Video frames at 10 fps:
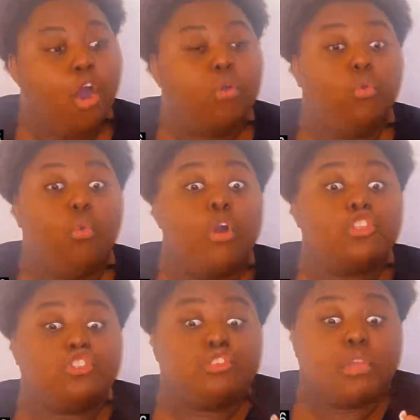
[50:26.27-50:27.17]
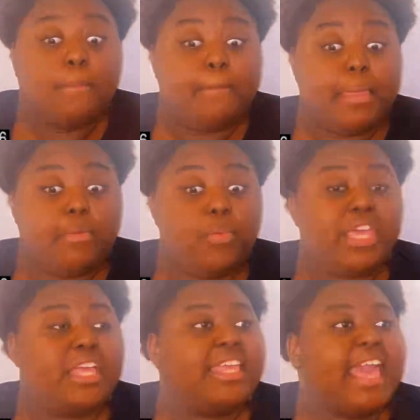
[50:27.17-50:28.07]
Oh, maybe we
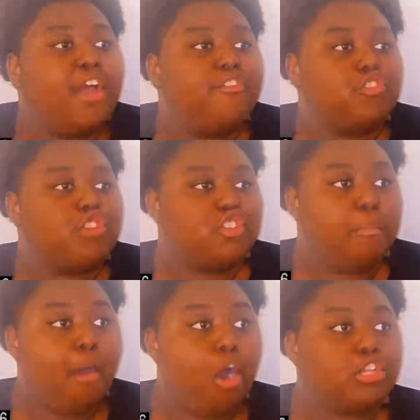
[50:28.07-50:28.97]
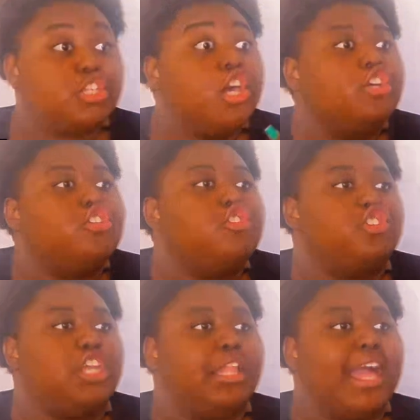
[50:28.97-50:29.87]
can get her a treasure box. You know,
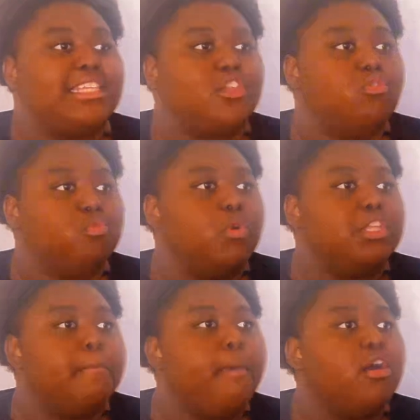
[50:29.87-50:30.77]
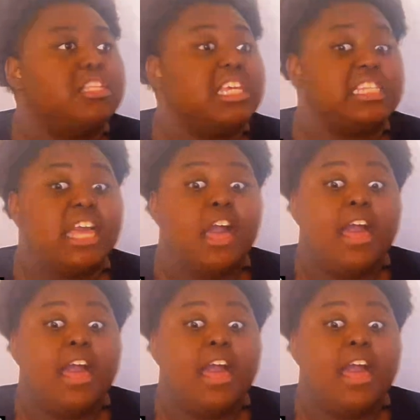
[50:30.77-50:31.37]
she likes those wooden boxes.